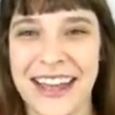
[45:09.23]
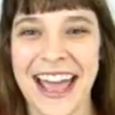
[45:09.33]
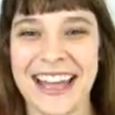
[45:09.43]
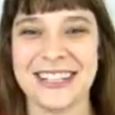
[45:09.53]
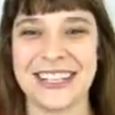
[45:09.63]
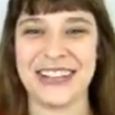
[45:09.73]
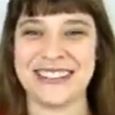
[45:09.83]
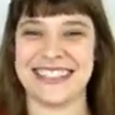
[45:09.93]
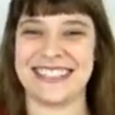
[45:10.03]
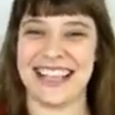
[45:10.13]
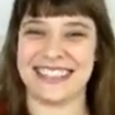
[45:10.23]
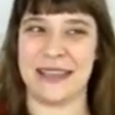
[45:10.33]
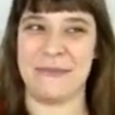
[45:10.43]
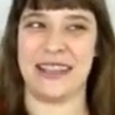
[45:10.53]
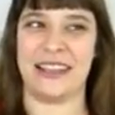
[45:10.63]
And Chelsea says
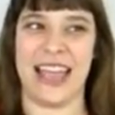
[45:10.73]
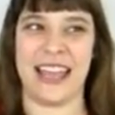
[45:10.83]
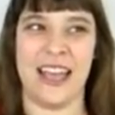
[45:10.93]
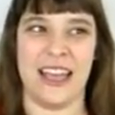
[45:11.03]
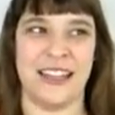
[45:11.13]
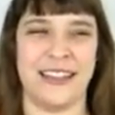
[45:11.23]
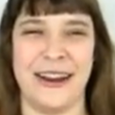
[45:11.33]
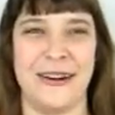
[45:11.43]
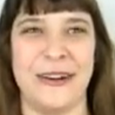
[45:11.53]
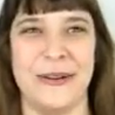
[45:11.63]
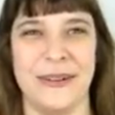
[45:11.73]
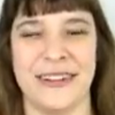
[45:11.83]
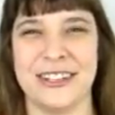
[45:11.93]
something like, "I don't know."